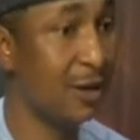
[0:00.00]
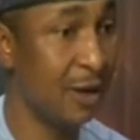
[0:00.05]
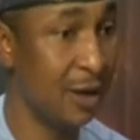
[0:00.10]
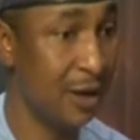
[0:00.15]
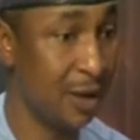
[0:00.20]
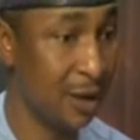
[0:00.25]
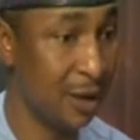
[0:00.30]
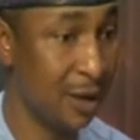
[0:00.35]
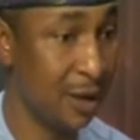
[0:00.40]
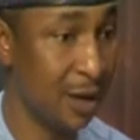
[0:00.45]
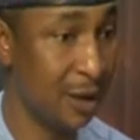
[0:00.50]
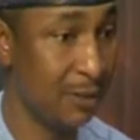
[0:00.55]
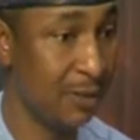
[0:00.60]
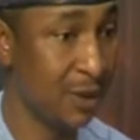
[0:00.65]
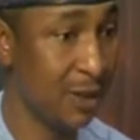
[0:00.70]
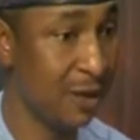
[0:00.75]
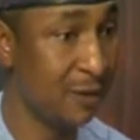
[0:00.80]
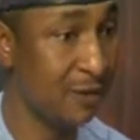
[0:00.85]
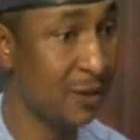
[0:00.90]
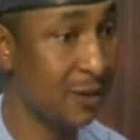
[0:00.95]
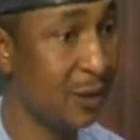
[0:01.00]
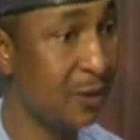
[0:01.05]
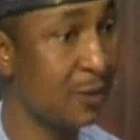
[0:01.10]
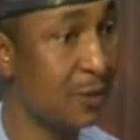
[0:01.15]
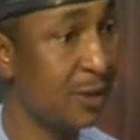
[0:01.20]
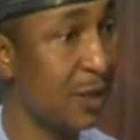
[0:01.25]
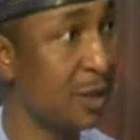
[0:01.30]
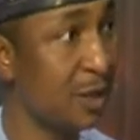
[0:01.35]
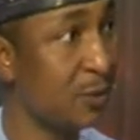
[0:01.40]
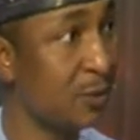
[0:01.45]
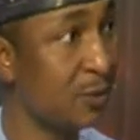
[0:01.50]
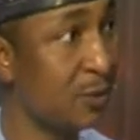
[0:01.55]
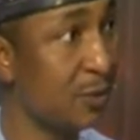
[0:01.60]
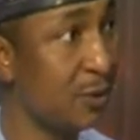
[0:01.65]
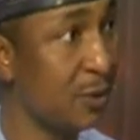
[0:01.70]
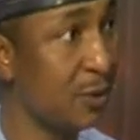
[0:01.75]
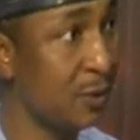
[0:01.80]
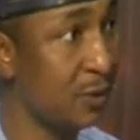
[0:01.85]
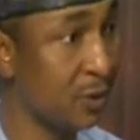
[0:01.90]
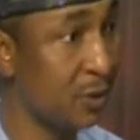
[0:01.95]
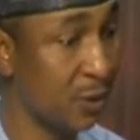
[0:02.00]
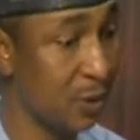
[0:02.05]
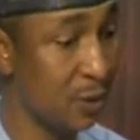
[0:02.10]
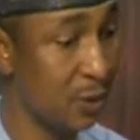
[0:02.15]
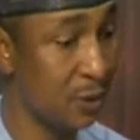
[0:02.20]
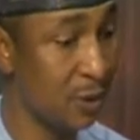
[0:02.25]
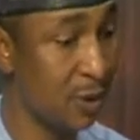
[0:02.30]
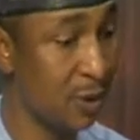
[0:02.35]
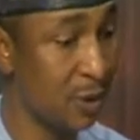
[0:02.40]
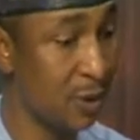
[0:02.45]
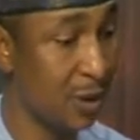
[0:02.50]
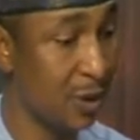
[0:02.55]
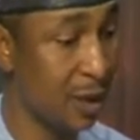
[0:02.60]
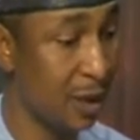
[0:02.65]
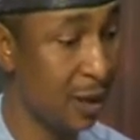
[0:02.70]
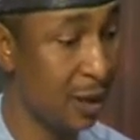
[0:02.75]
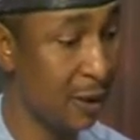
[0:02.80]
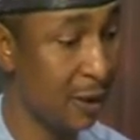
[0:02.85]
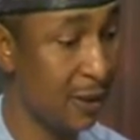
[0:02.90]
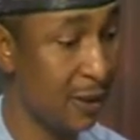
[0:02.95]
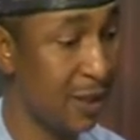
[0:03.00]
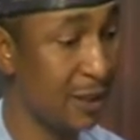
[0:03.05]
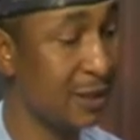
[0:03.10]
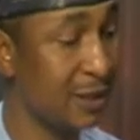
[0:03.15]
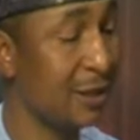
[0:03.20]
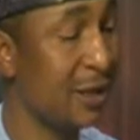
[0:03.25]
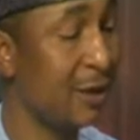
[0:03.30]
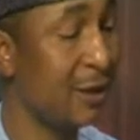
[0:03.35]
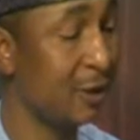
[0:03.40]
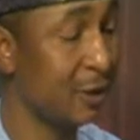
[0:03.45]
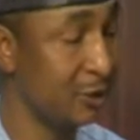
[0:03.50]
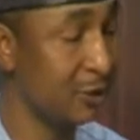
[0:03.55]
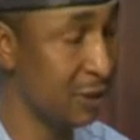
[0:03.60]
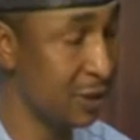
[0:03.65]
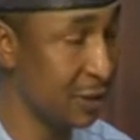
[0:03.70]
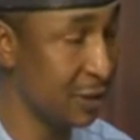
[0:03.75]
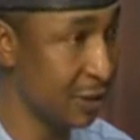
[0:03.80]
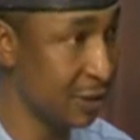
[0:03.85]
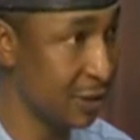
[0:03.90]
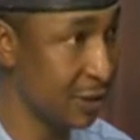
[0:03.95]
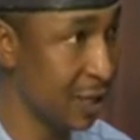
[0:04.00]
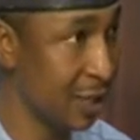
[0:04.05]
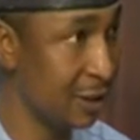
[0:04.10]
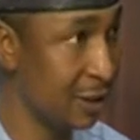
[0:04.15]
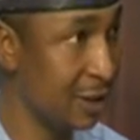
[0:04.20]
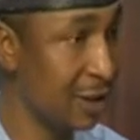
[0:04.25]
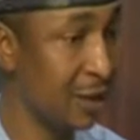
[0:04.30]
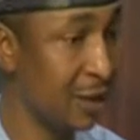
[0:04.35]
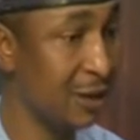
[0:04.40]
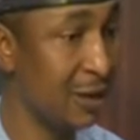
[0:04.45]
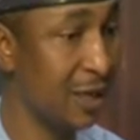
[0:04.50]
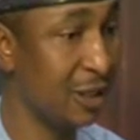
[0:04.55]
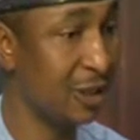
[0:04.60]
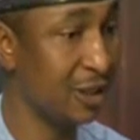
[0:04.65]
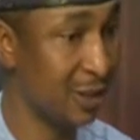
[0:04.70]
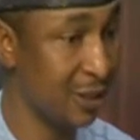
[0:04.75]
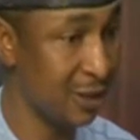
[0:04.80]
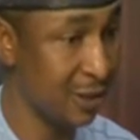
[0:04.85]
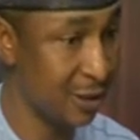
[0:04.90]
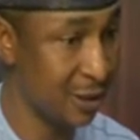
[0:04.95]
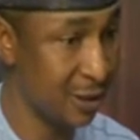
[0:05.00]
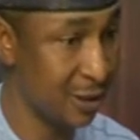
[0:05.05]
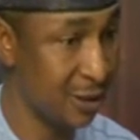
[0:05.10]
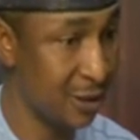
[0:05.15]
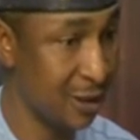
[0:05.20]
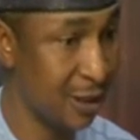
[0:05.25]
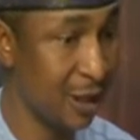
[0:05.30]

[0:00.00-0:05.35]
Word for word: Uh, I believe stakeholders would also uh, understand or uh, read this guideline, digest it,